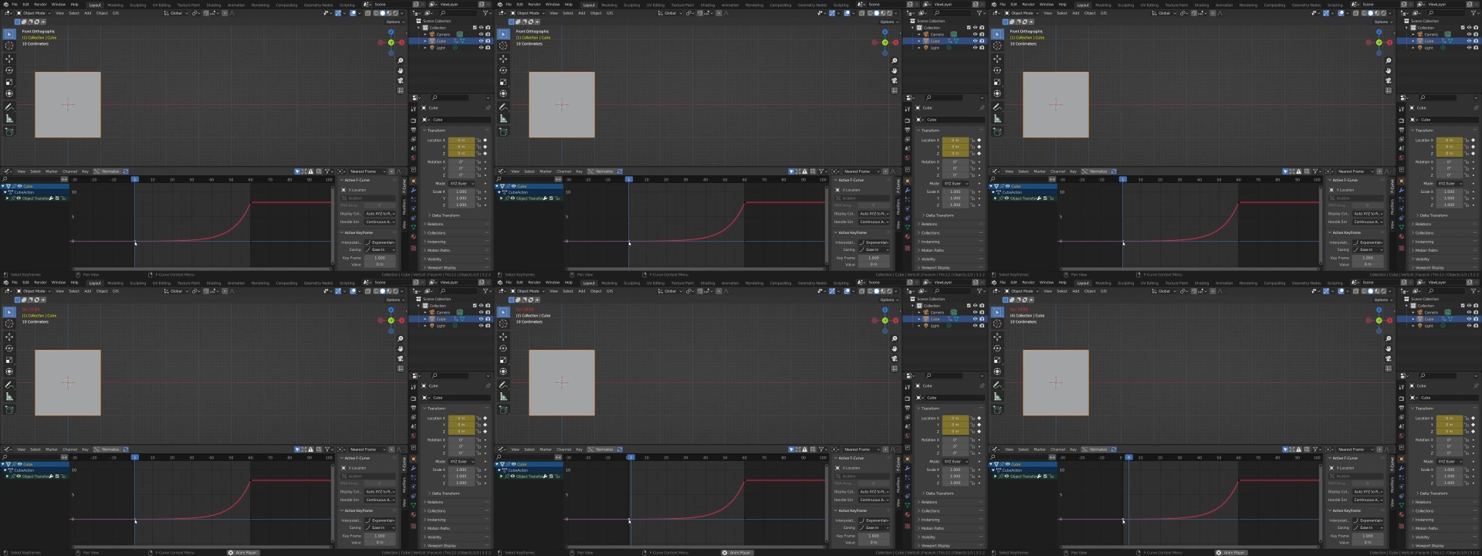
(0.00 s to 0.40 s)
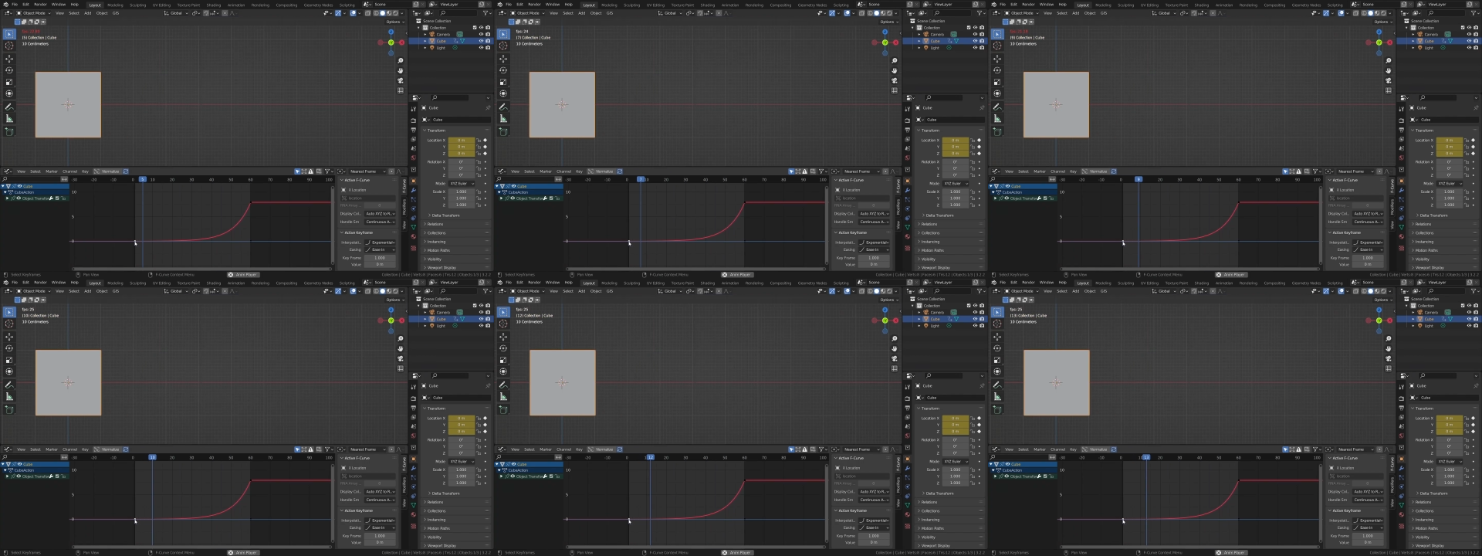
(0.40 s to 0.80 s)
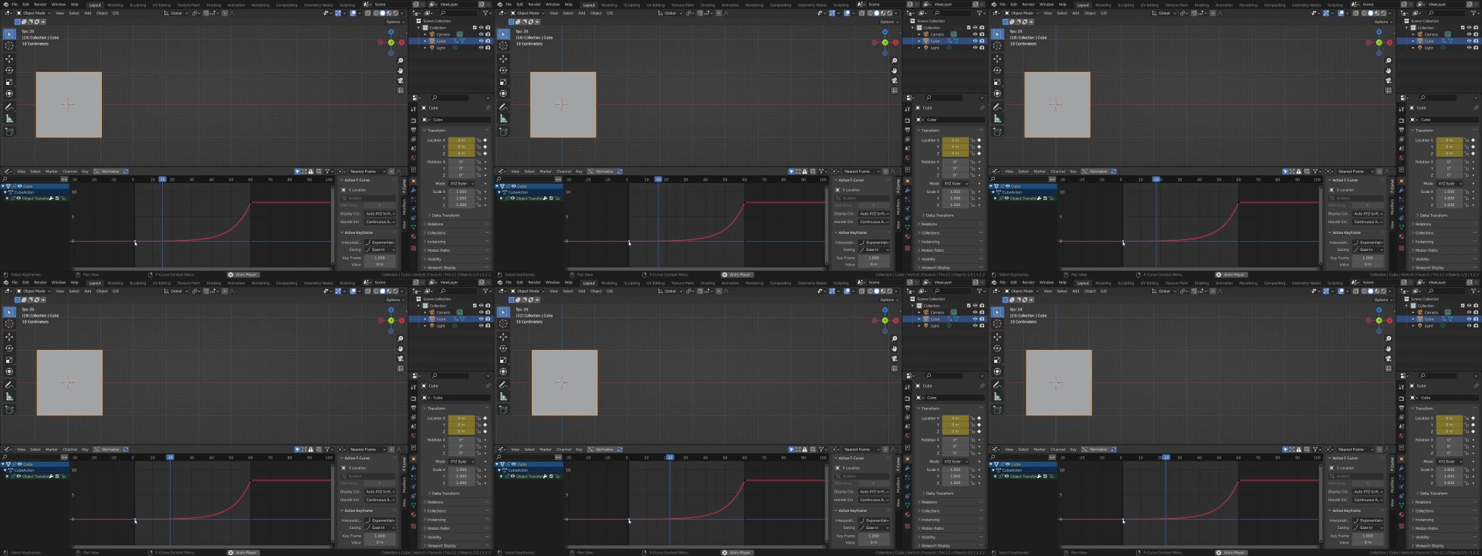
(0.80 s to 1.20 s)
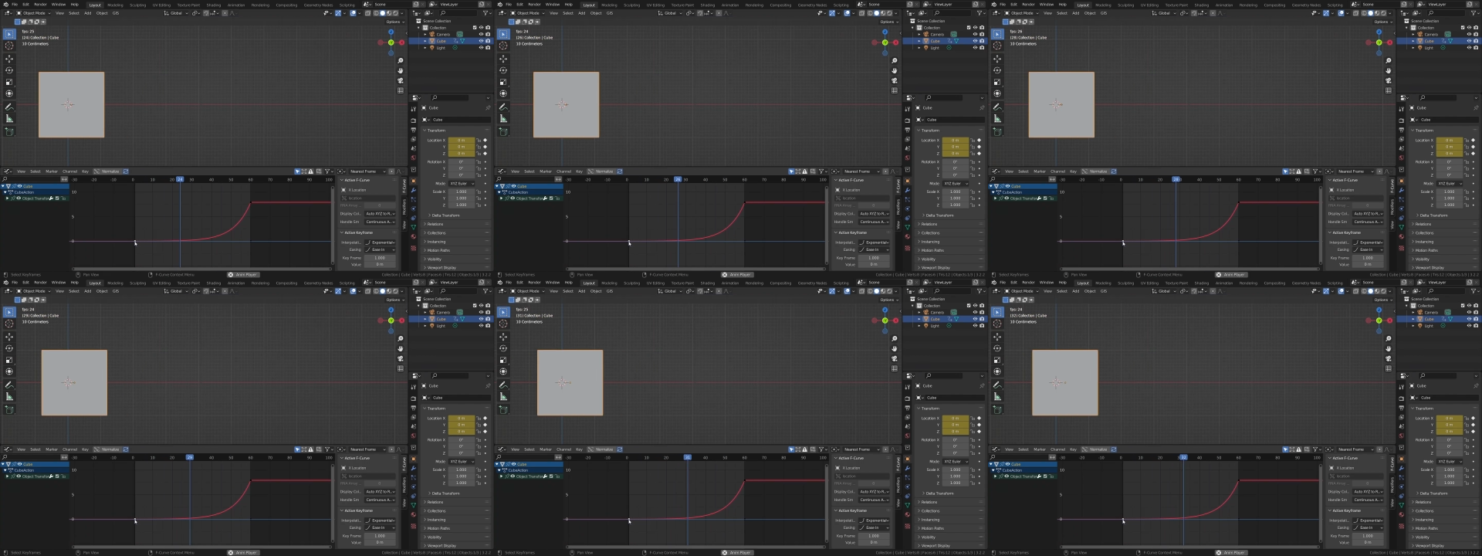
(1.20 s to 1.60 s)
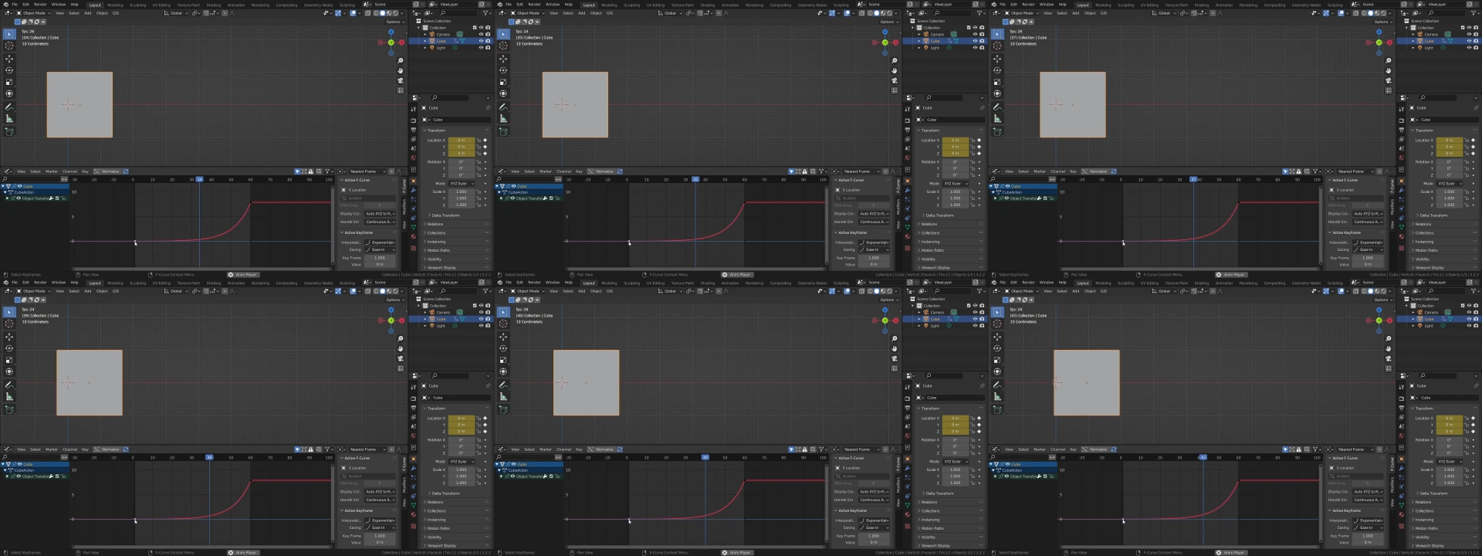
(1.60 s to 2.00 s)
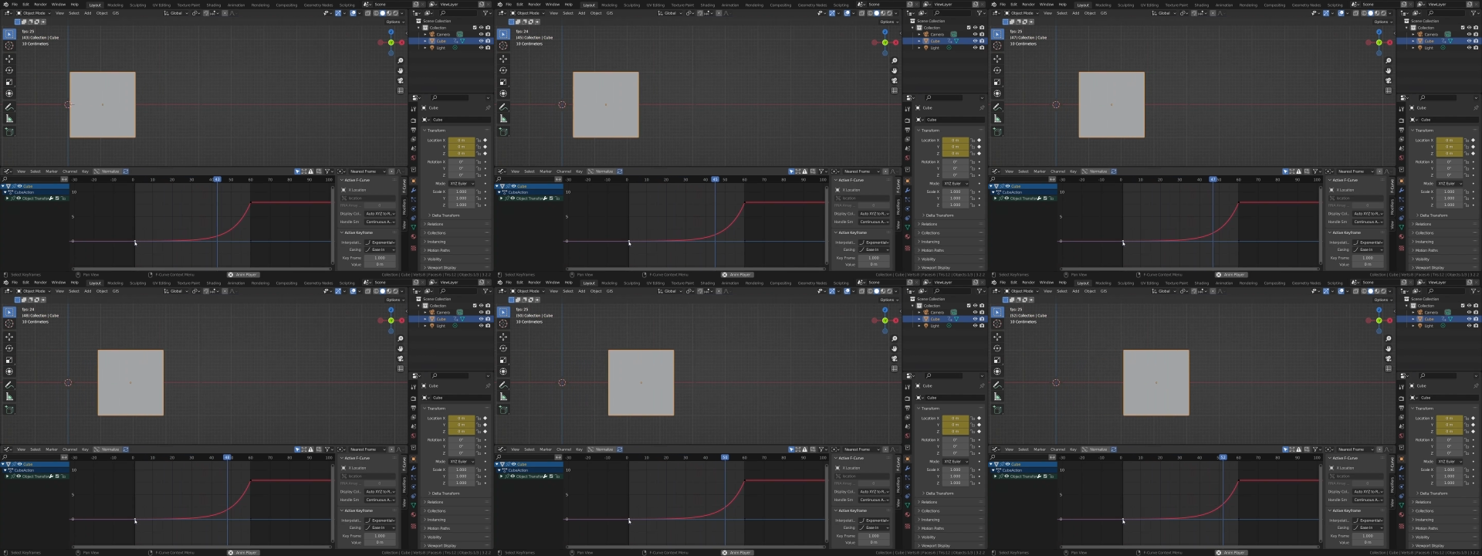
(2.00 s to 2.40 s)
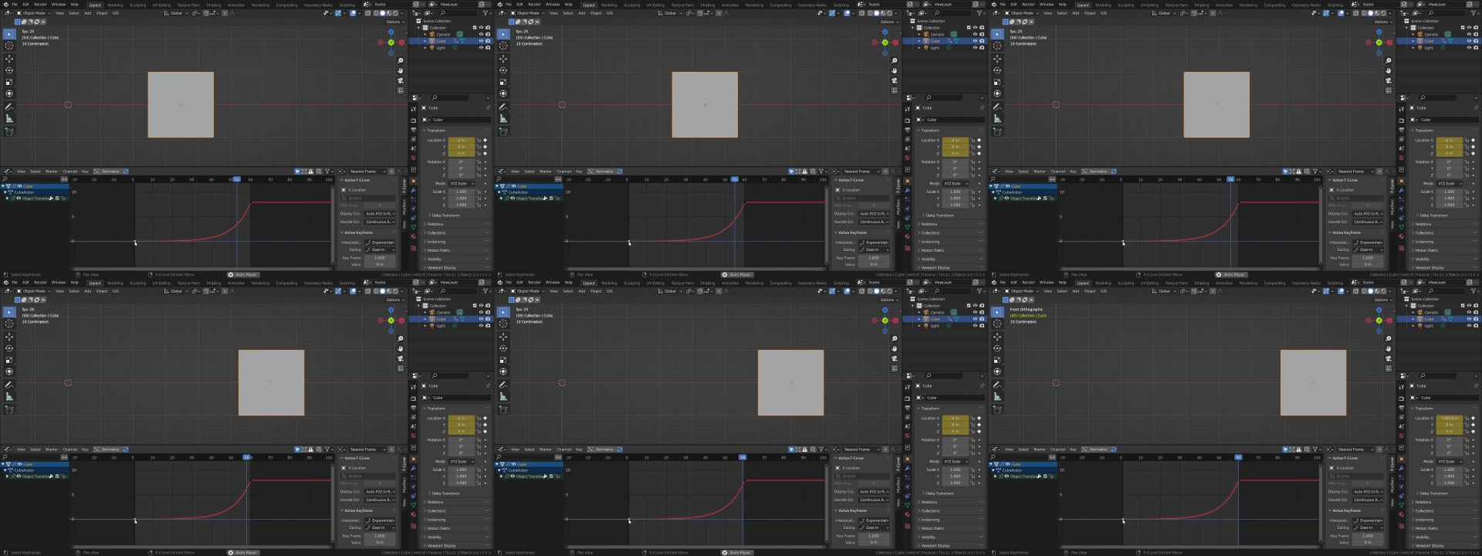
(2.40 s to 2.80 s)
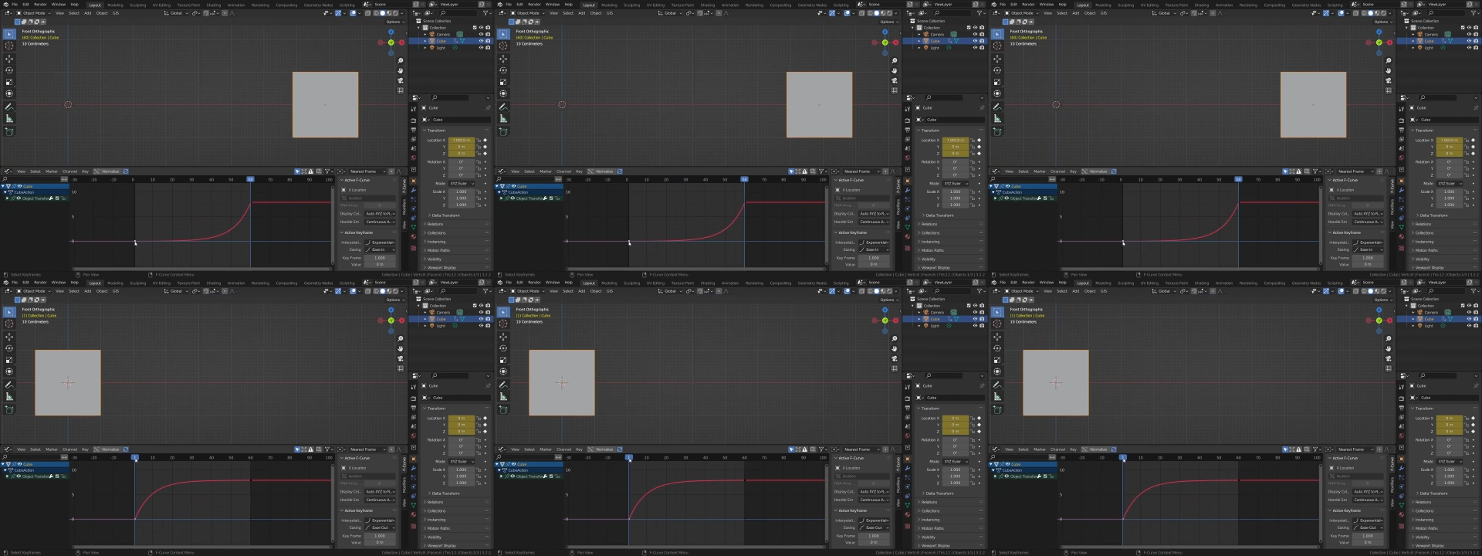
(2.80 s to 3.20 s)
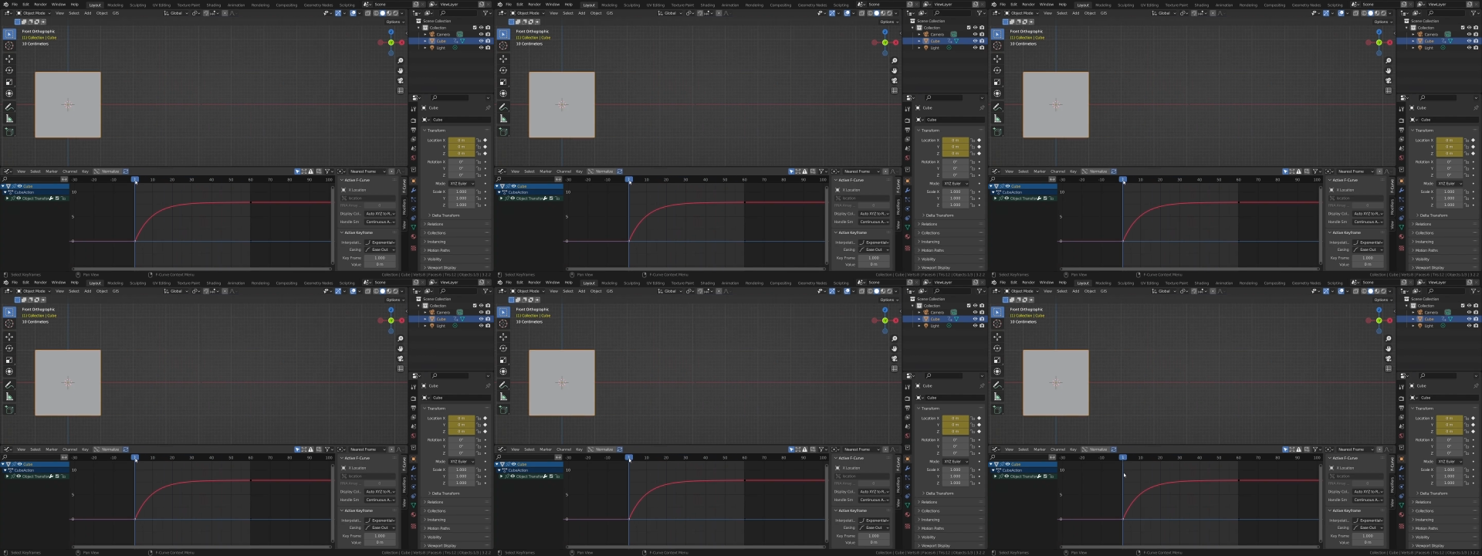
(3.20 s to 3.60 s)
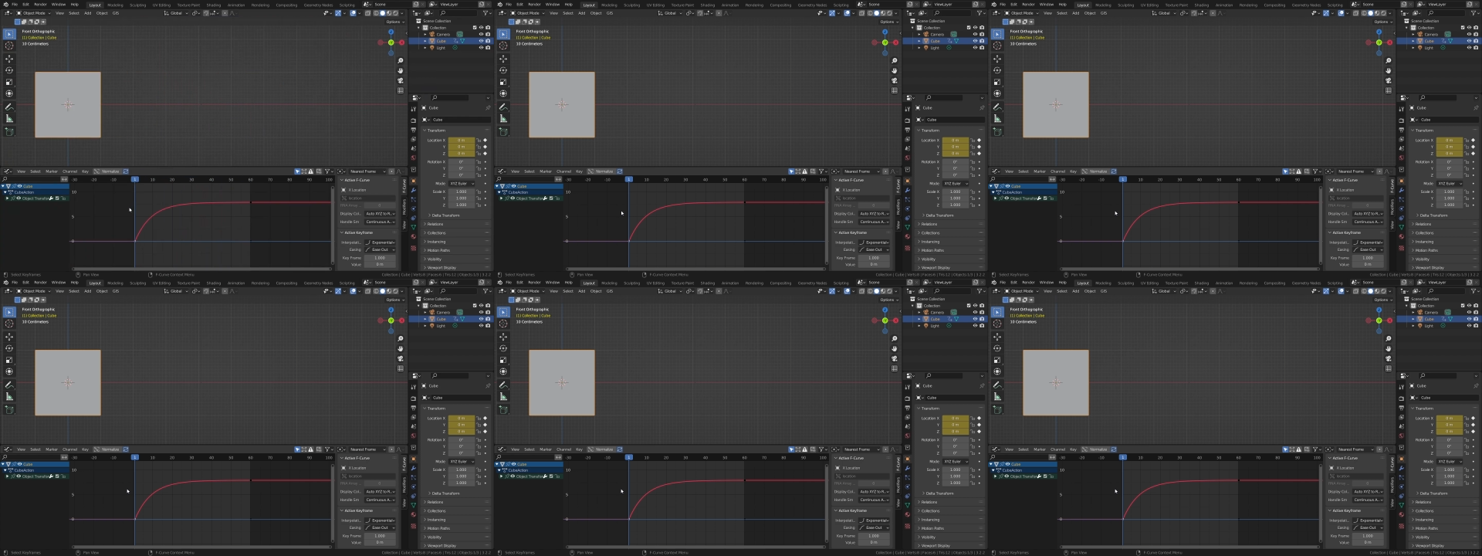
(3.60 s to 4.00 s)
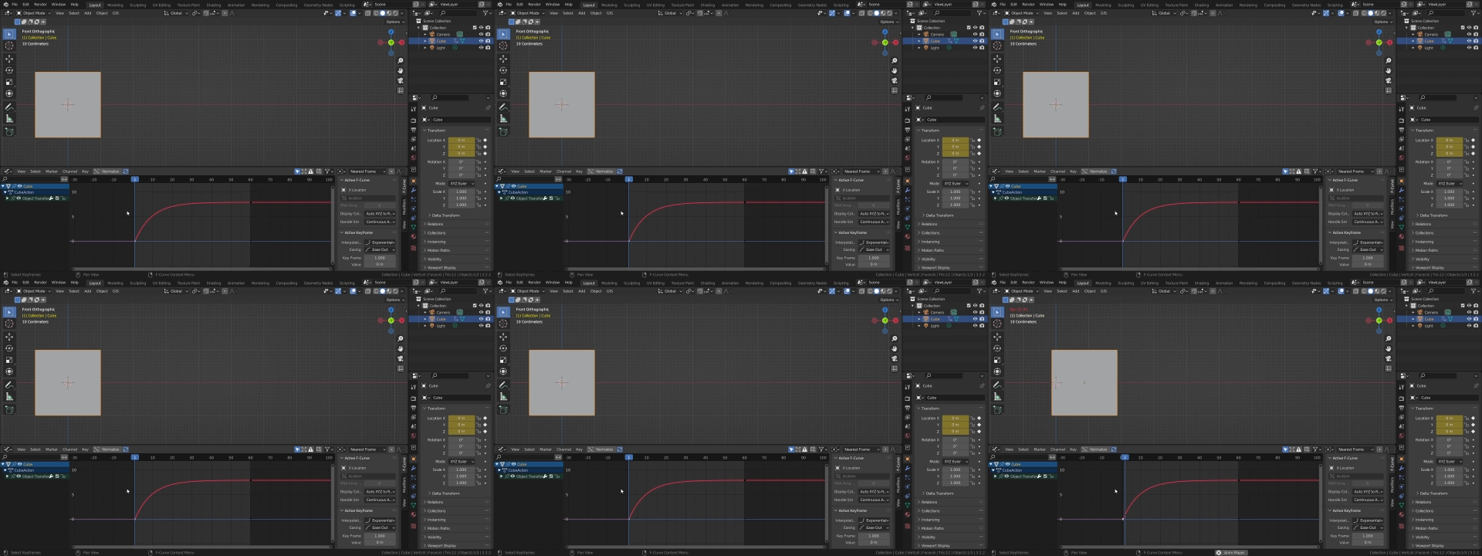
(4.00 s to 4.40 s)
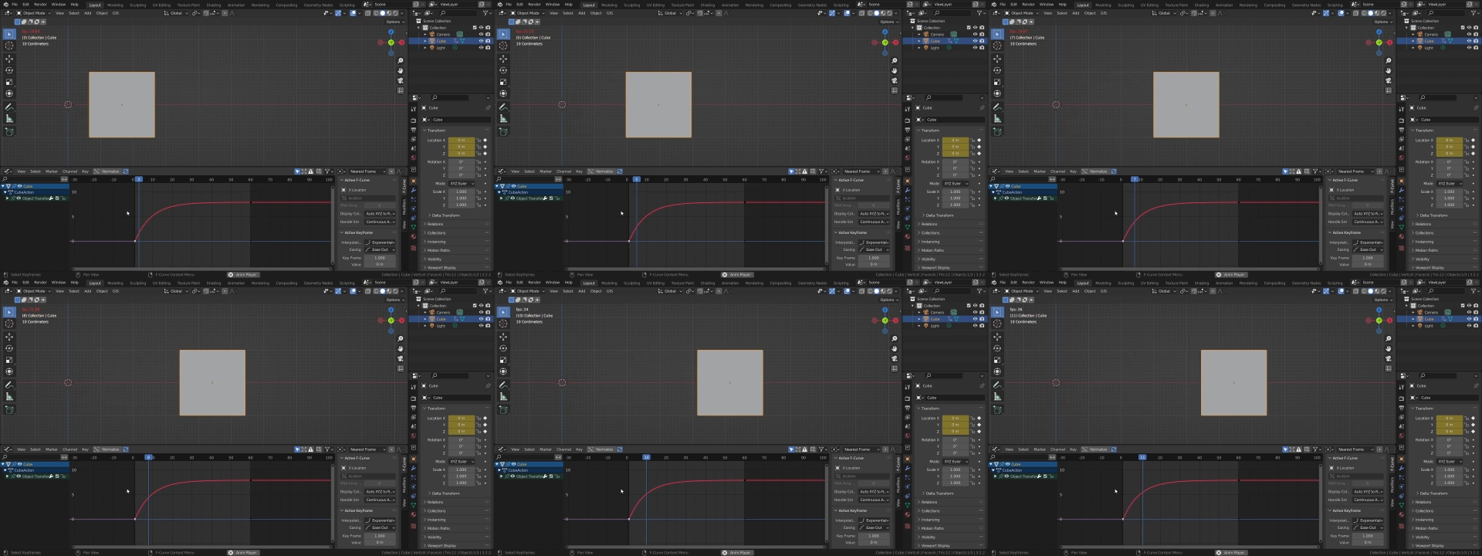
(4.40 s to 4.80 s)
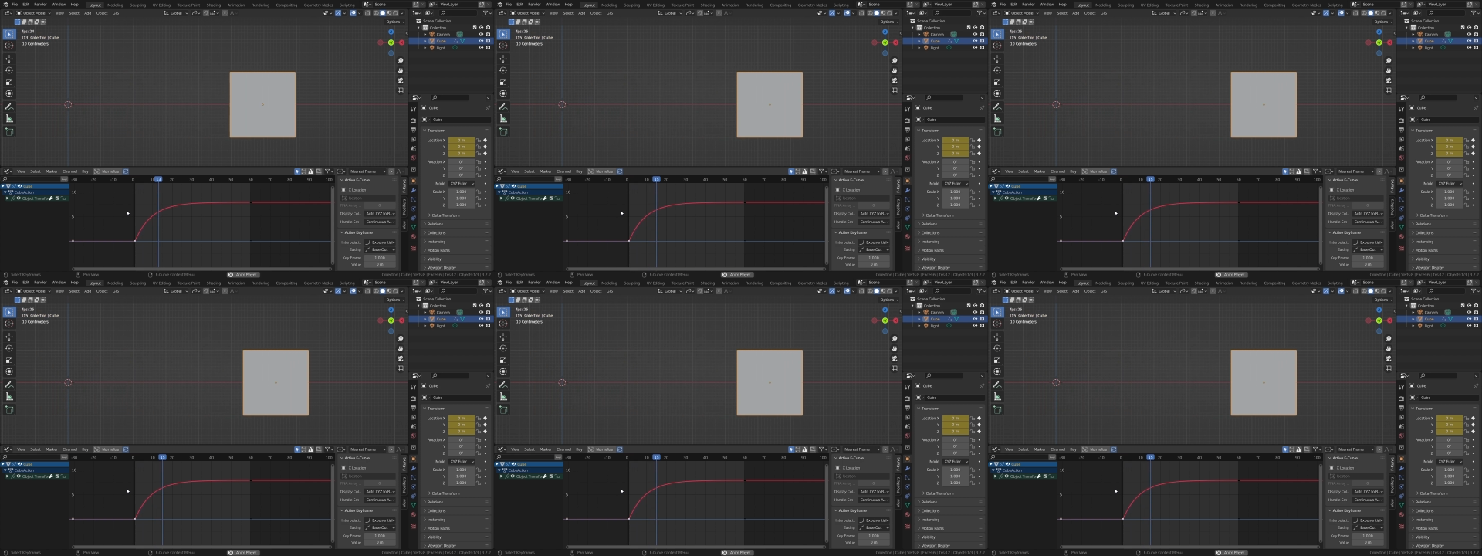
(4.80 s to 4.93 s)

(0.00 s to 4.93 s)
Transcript: (no speaker visible)